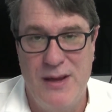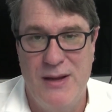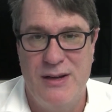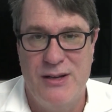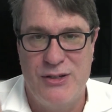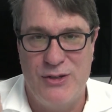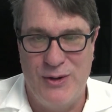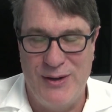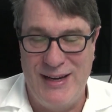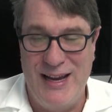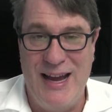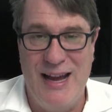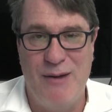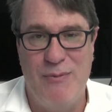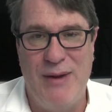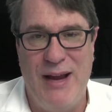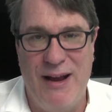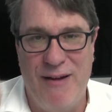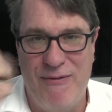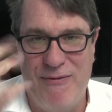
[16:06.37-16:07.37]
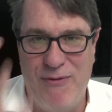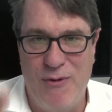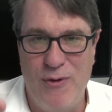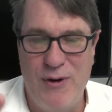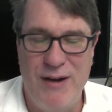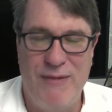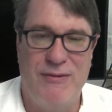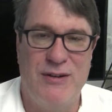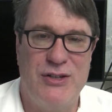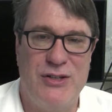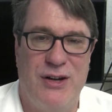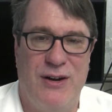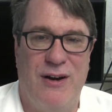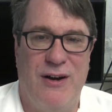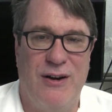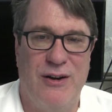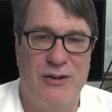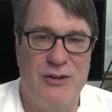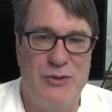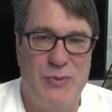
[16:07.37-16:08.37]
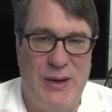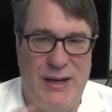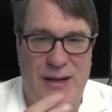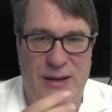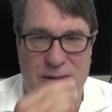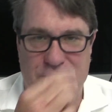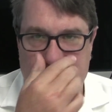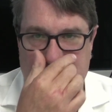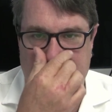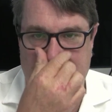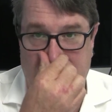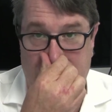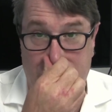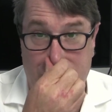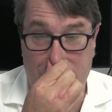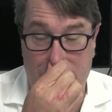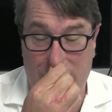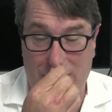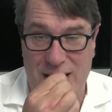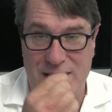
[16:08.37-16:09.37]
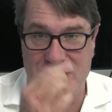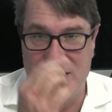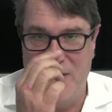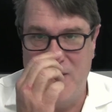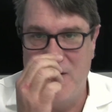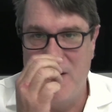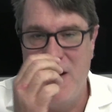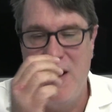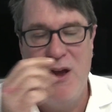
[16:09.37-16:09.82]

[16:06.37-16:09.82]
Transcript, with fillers: So again, we have four different scenarios we can use with DFU Blaster.